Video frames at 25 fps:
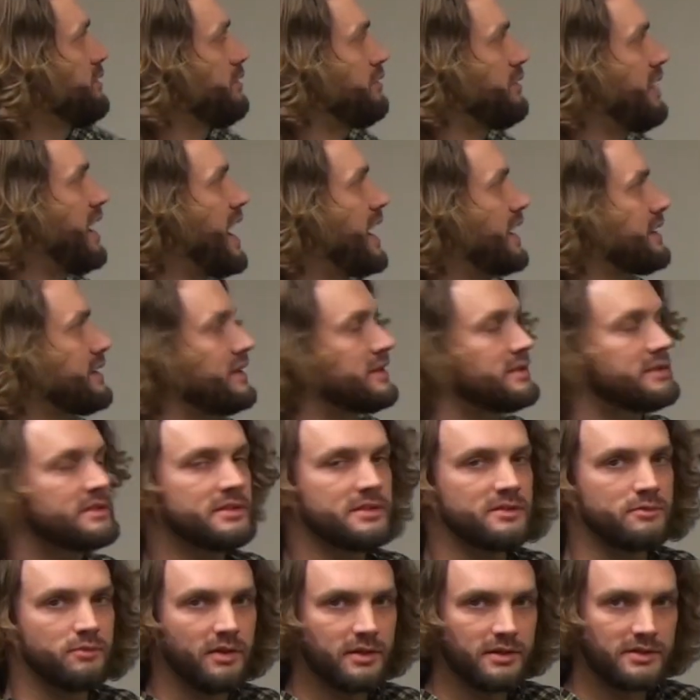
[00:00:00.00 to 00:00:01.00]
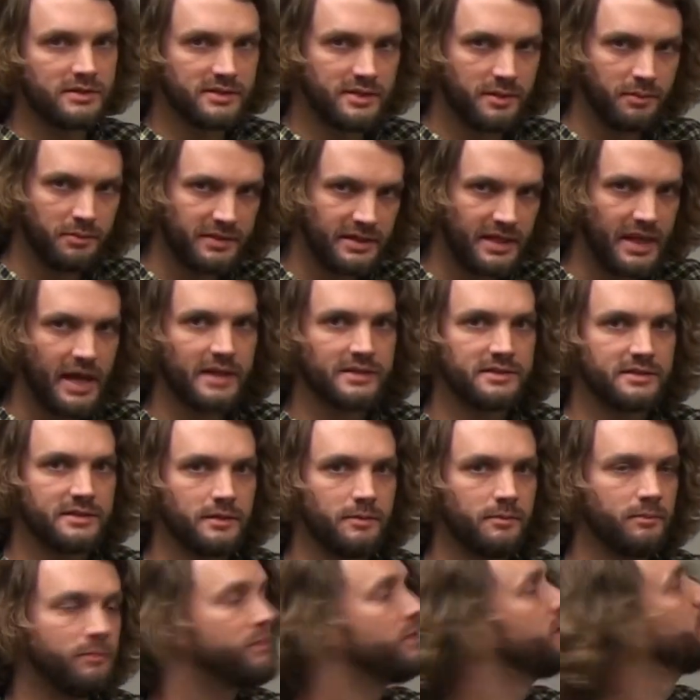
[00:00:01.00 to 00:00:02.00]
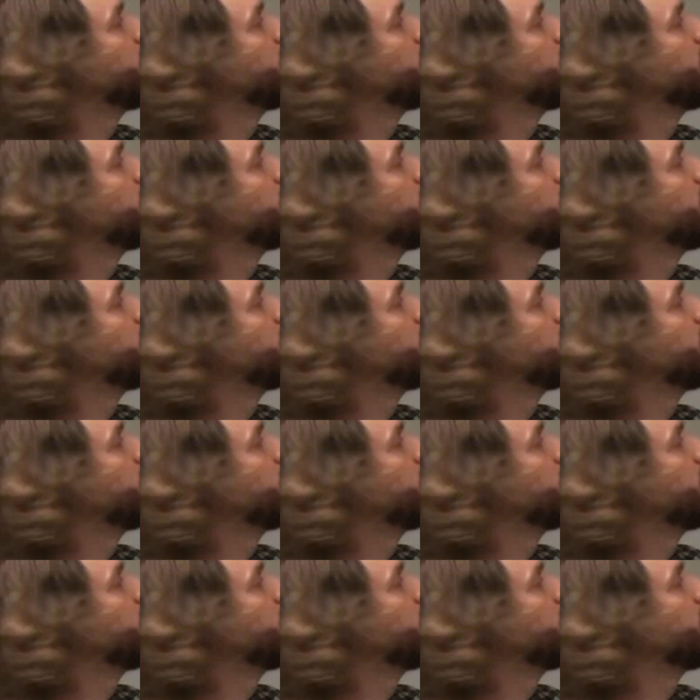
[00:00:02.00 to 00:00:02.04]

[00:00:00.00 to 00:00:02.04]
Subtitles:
the reactants as well as the potassium.